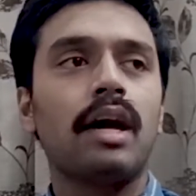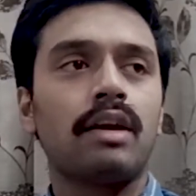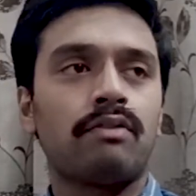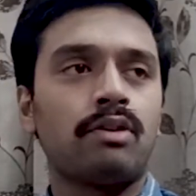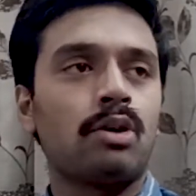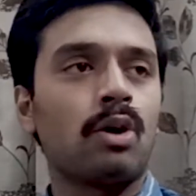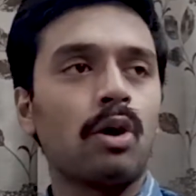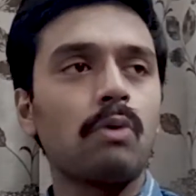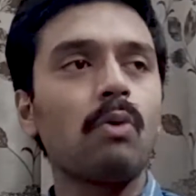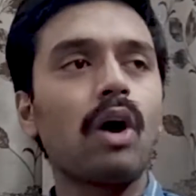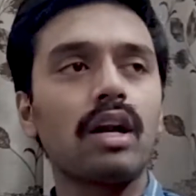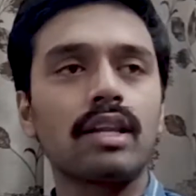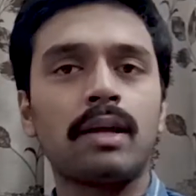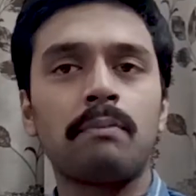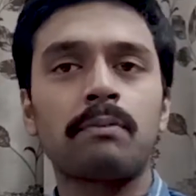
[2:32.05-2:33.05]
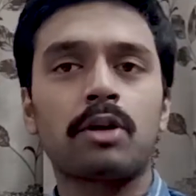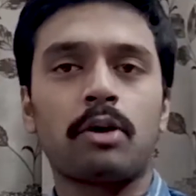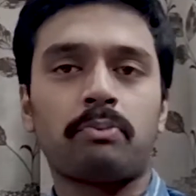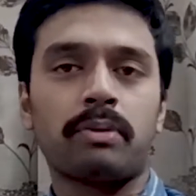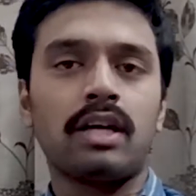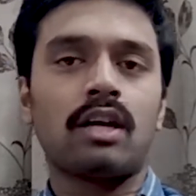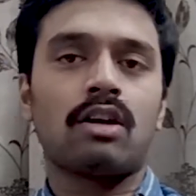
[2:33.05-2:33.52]
if you don't want them to
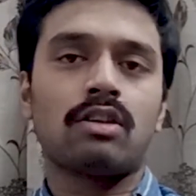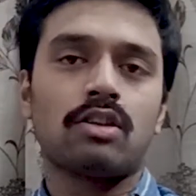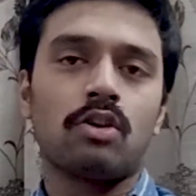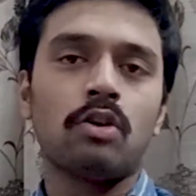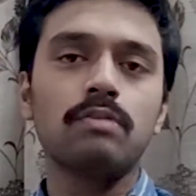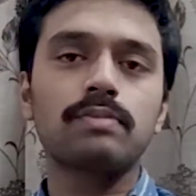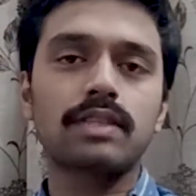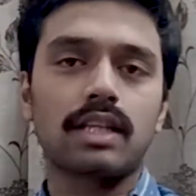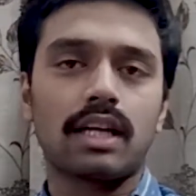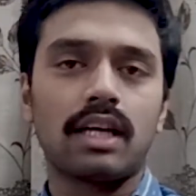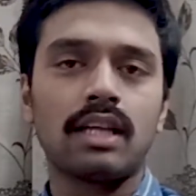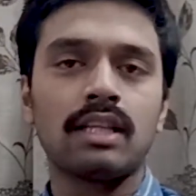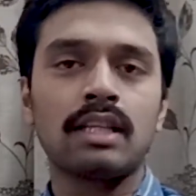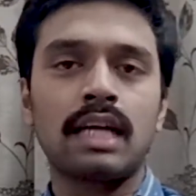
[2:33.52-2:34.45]
appear on the home screen,